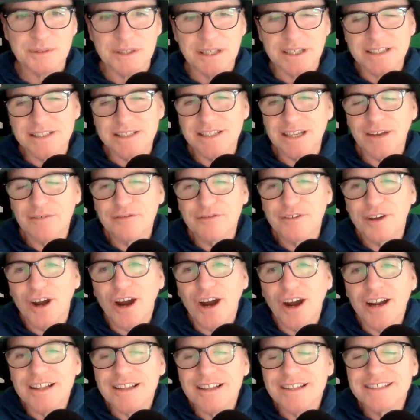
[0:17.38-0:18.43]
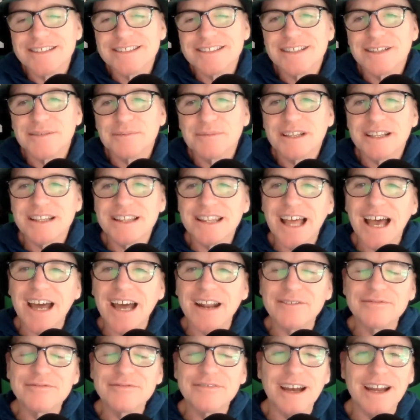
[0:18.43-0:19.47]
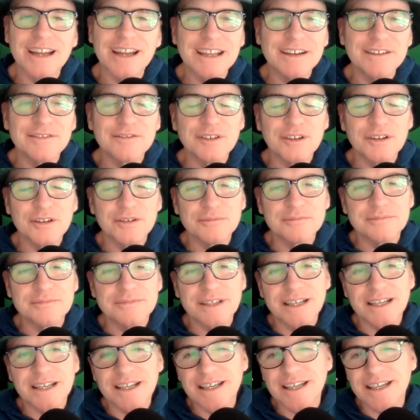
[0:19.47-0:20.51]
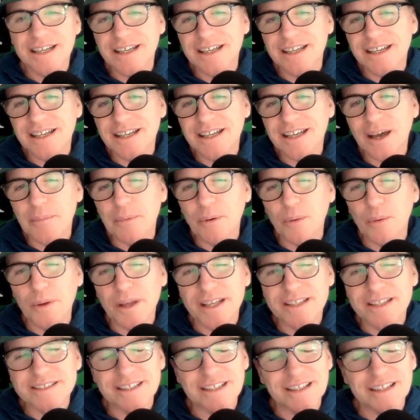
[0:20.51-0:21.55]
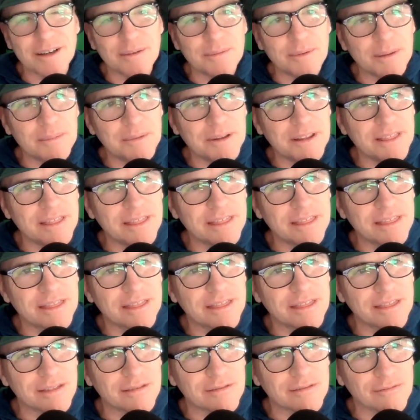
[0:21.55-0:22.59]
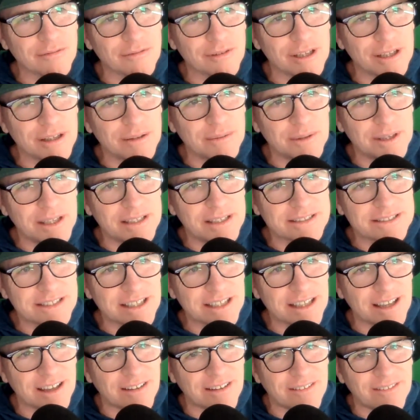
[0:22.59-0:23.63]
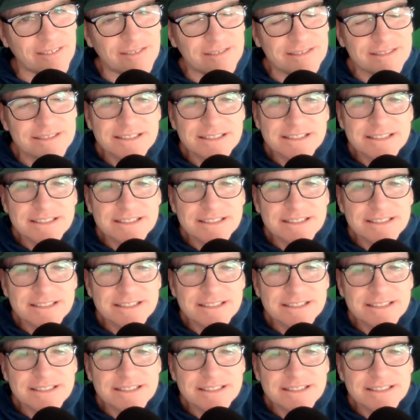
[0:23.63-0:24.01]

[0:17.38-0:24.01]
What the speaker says: week. Jeff Garlin is going to be a lot of fun. I interviewed him a couple weeks ago, maybe 3 weeks ago.